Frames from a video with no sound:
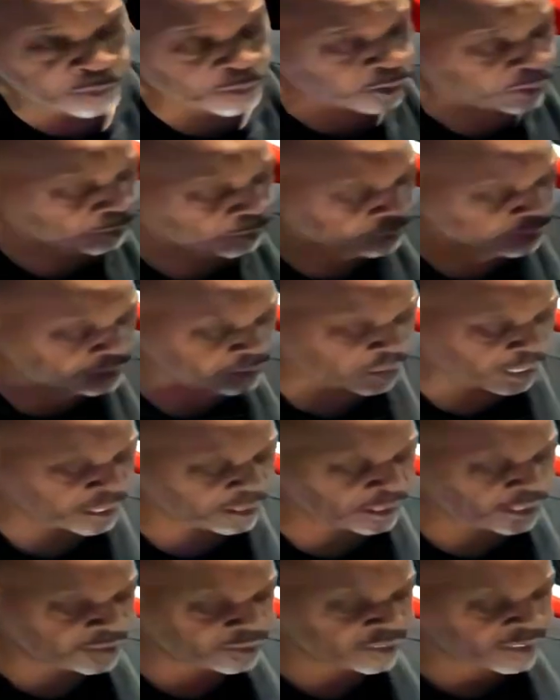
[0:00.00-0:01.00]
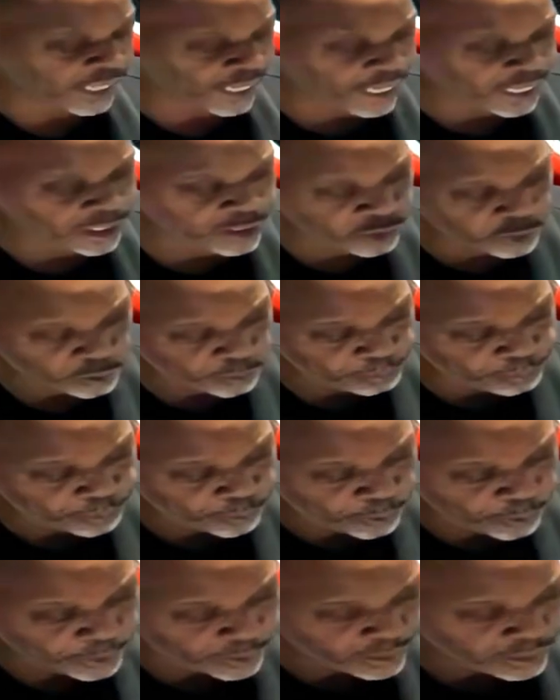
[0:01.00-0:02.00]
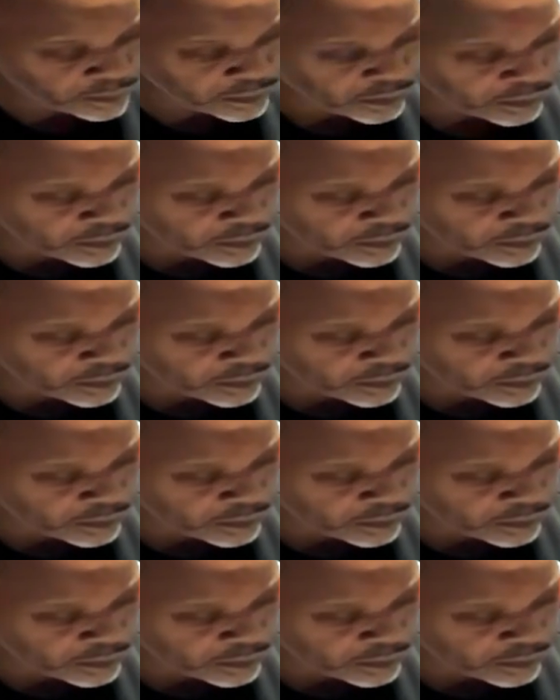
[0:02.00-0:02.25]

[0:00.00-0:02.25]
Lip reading: work. It's the audio port